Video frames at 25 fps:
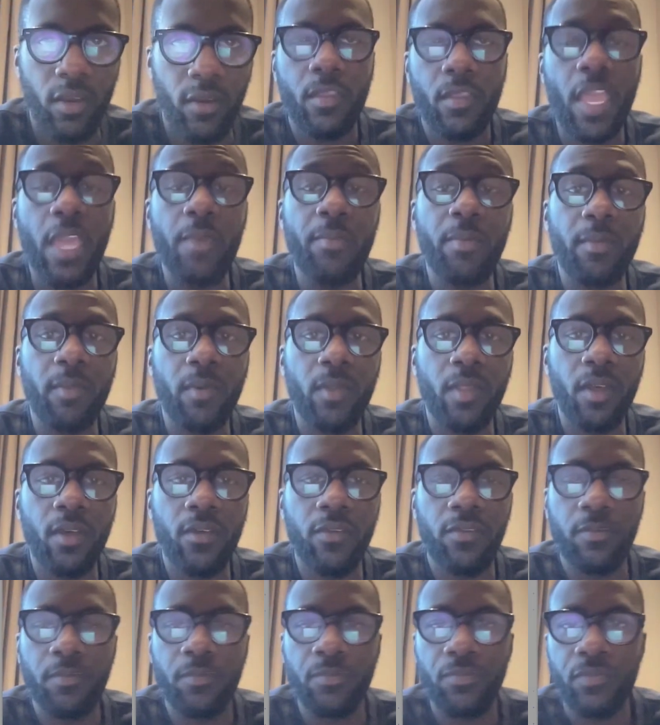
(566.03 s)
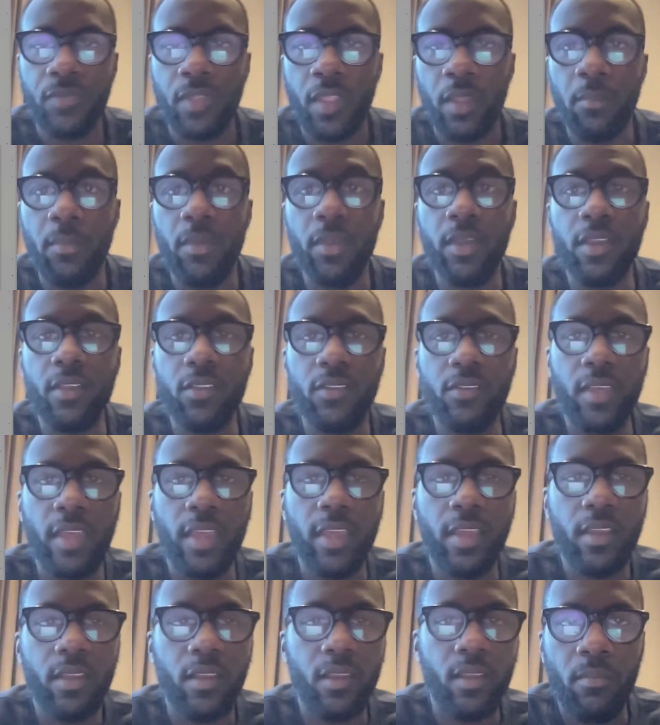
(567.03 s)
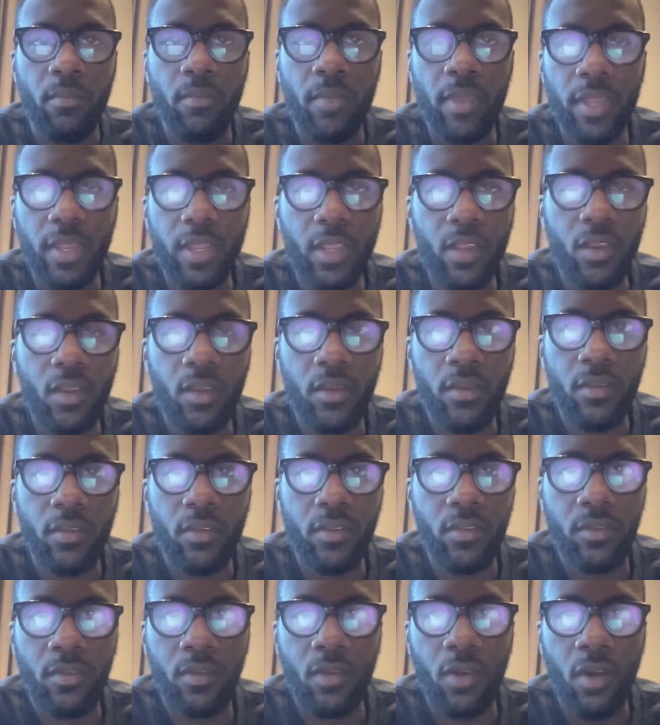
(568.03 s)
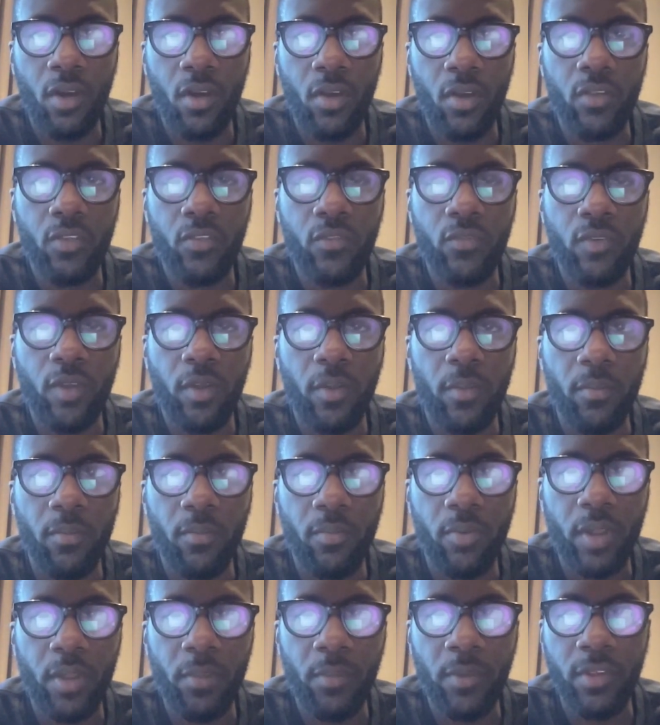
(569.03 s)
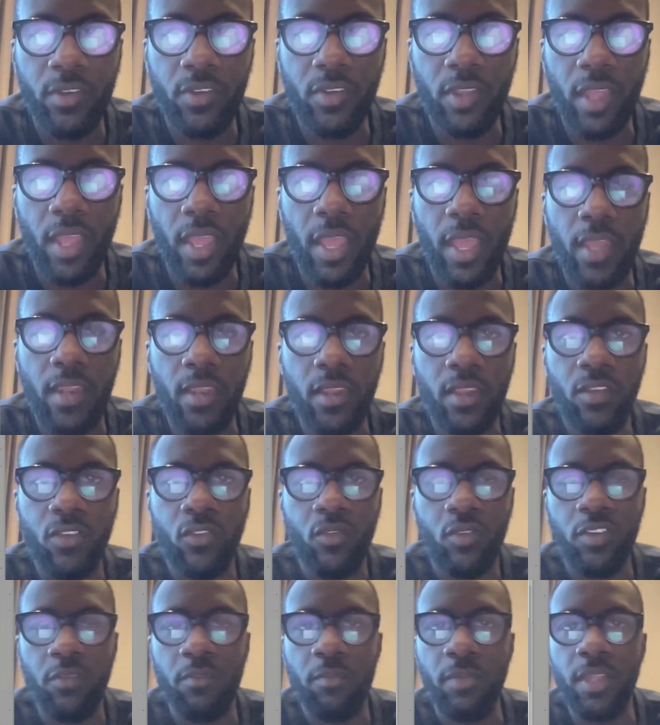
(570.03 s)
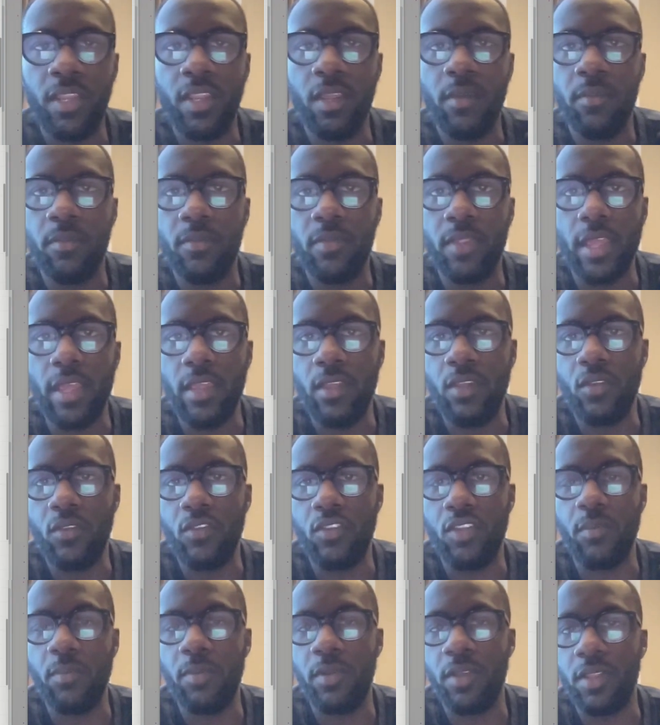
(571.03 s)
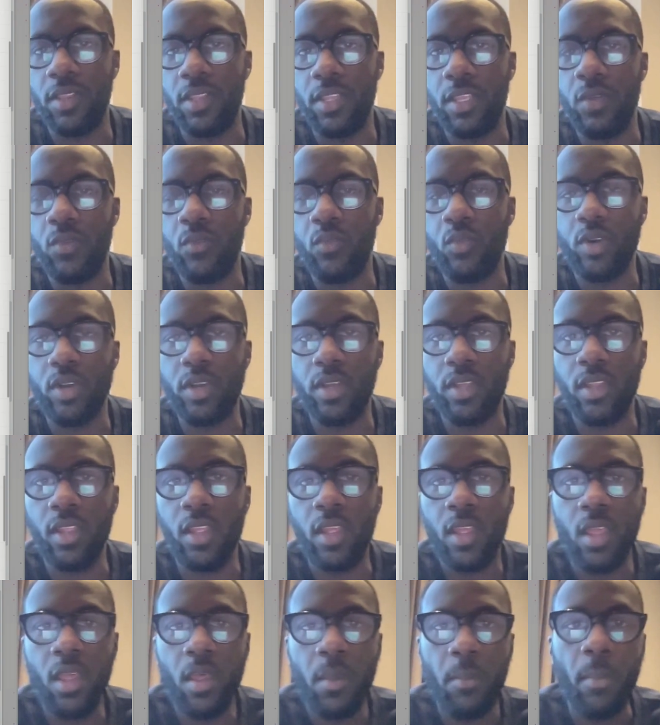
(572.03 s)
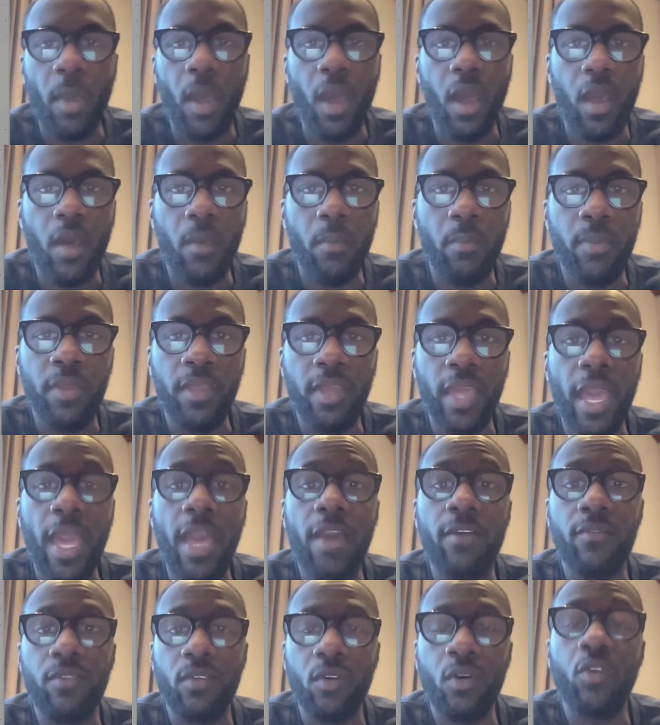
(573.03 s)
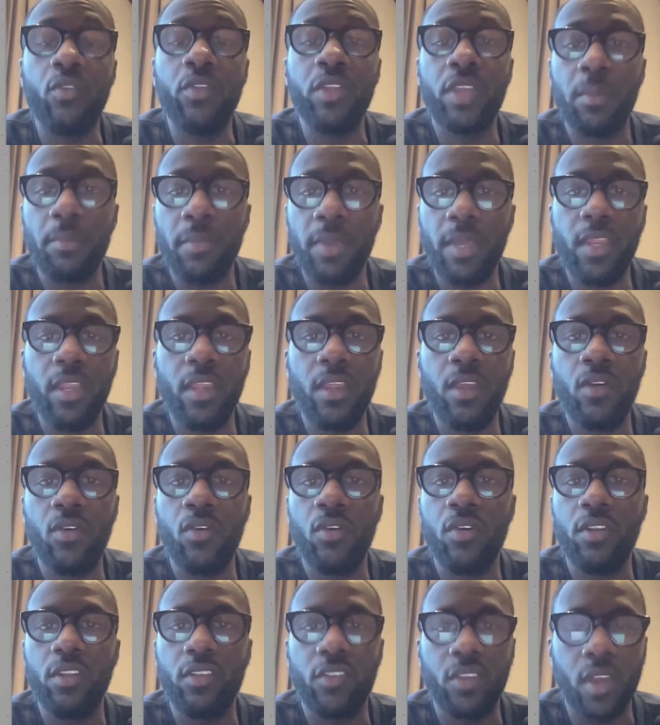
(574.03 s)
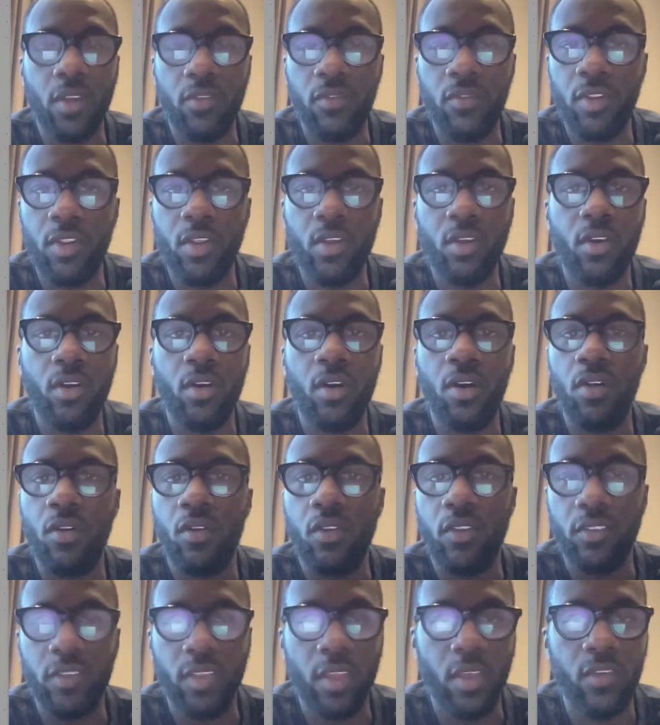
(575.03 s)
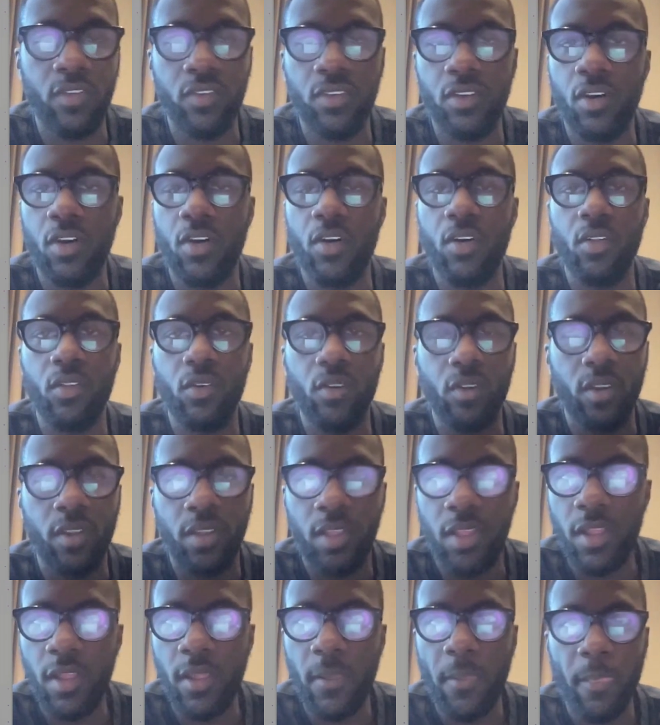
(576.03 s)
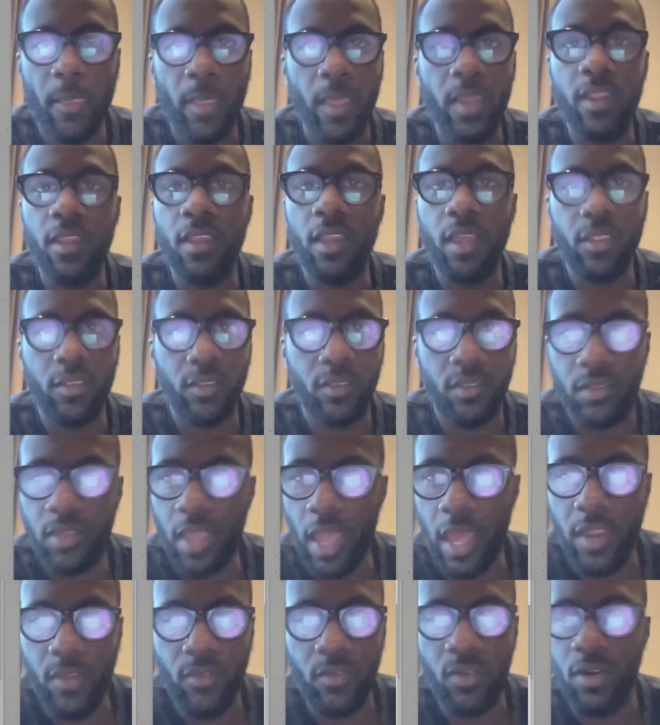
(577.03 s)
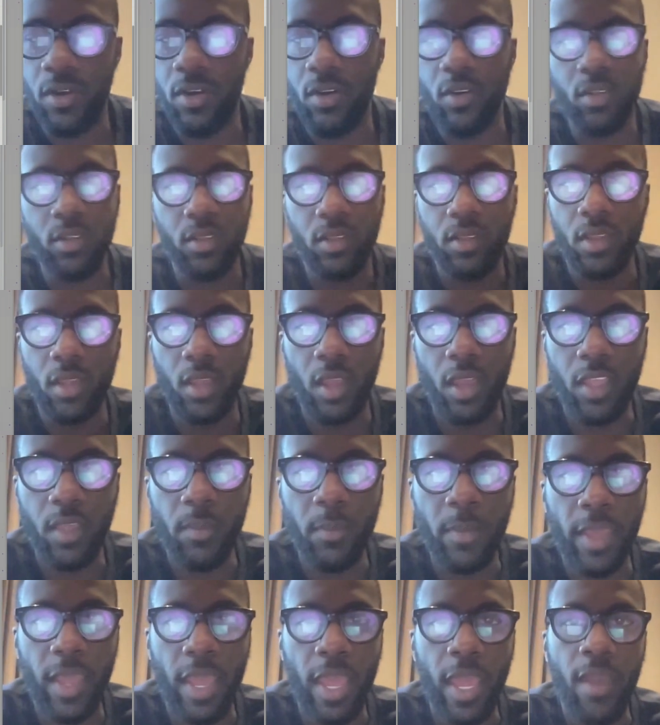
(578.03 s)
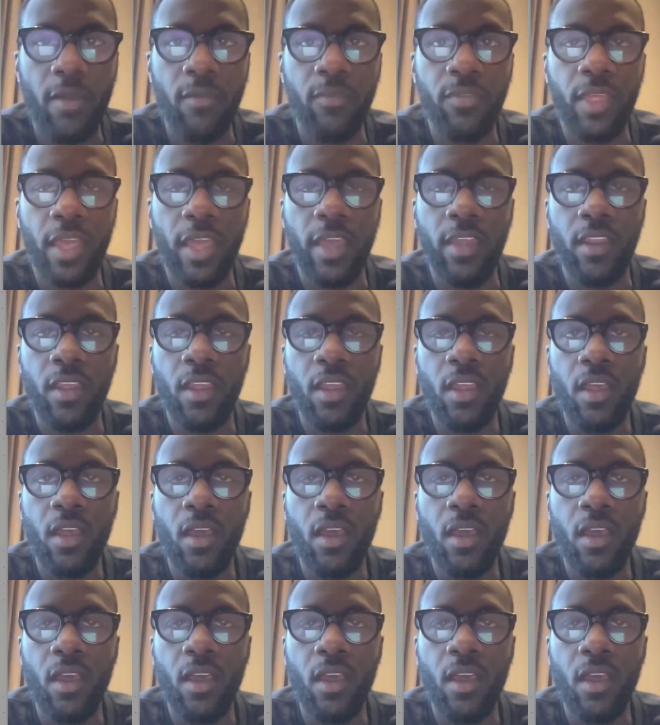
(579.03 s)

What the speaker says: capable of, but you can take meeting calls from pretty much any sort of medium that you typically would be holding a meeting or a discovery call or a sales call or any kind of call you may have that